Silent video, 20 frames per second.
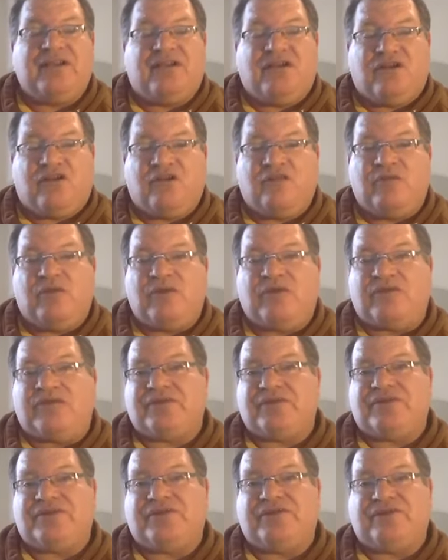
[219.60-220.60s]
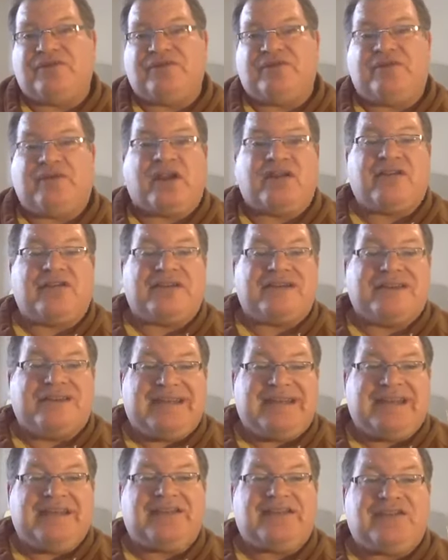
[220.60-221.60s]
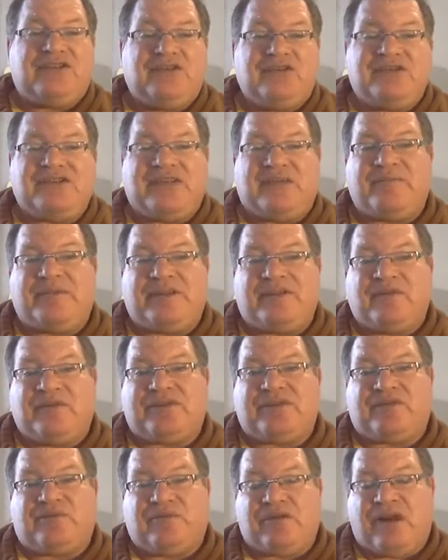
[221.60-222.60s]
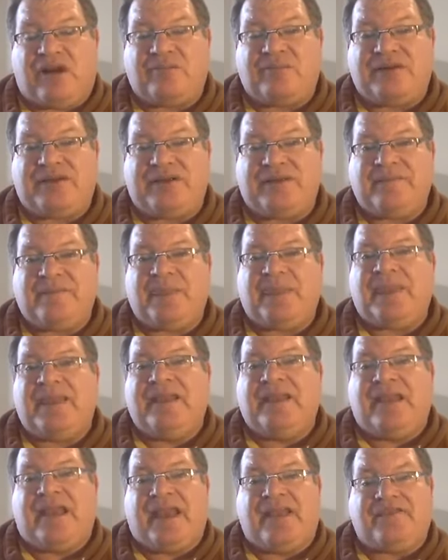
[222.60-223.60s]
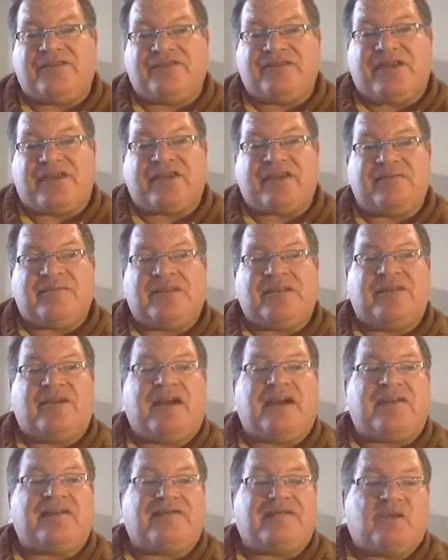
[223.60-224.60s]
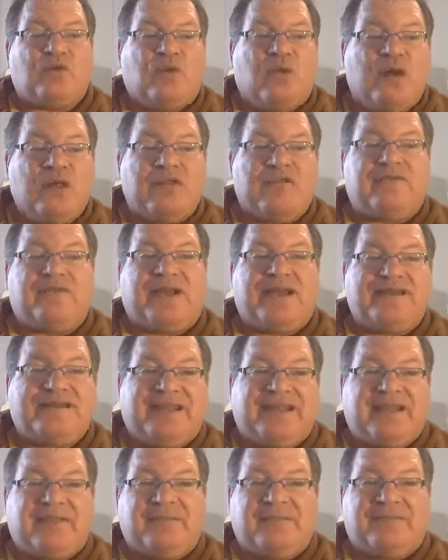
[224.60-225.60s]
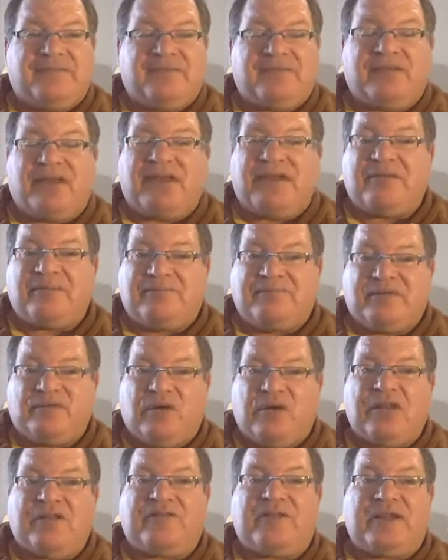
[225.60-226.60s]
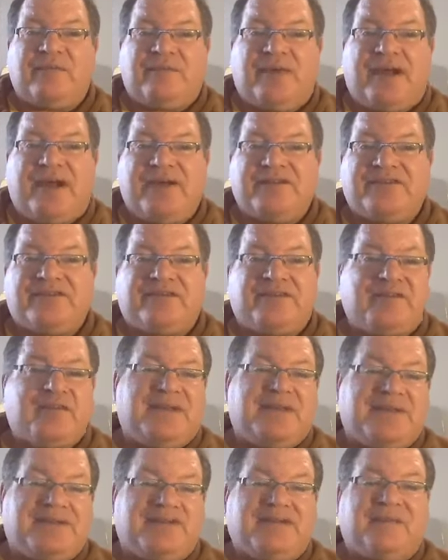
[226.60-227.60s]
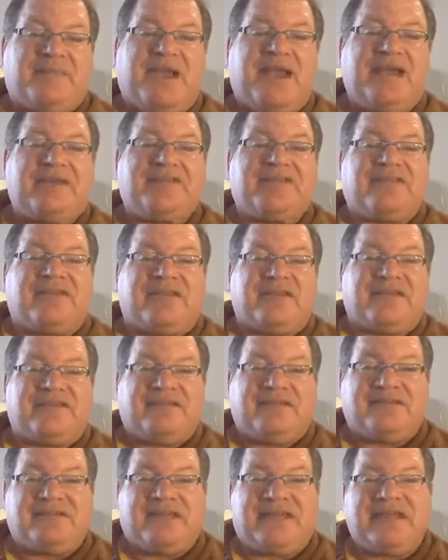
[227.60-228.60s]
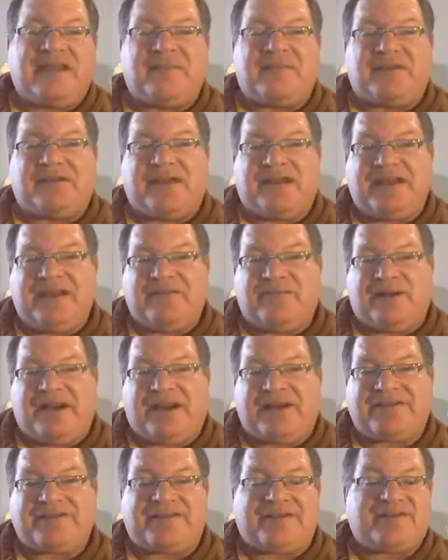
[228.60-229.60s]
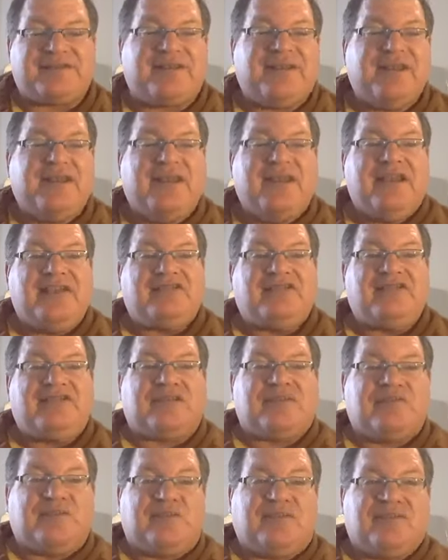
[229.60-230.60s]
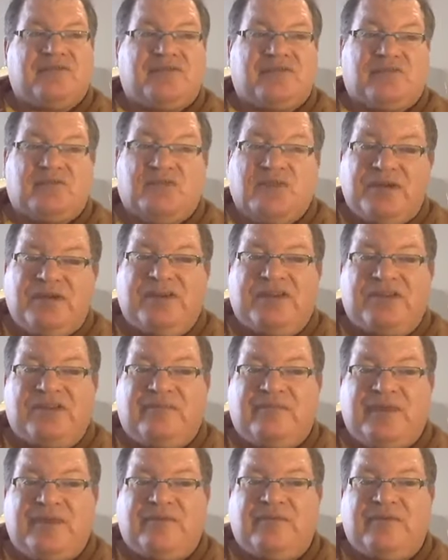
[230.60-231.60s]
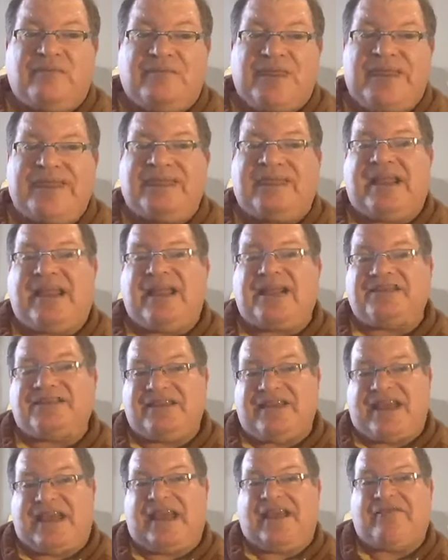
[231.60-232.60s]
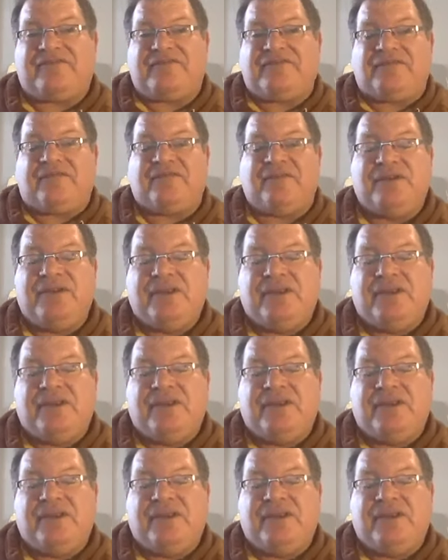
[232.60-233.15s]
homeowners who are going to need to do something with their property, and there's not going to be a lot of qualified buyers out there because the banks are going to tighten up the lending practices. So so really good people may actually have to